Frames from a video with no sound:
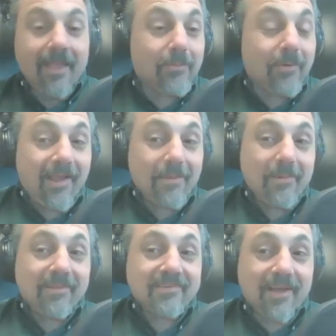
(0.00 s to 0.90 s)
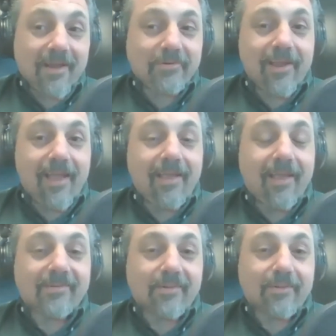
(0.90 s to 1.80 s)
When I came to this country, I
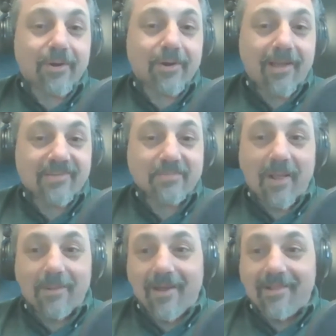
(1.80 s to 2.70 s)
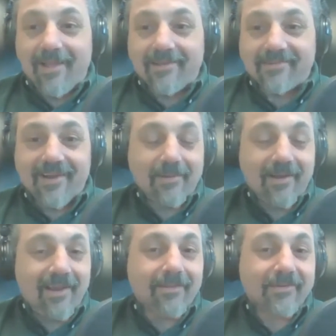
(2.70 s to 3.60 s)
had to learn how to spell my last name
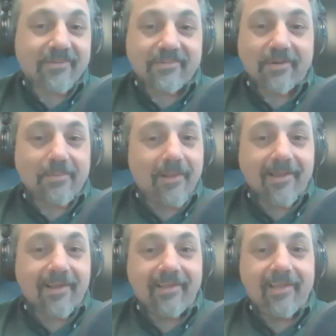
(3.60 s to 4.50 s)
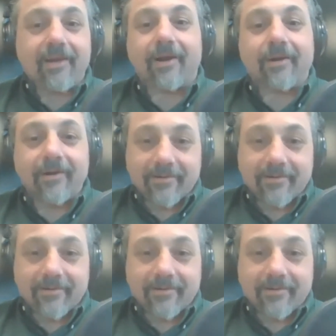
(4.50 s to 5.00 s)
in English. It took me like a year.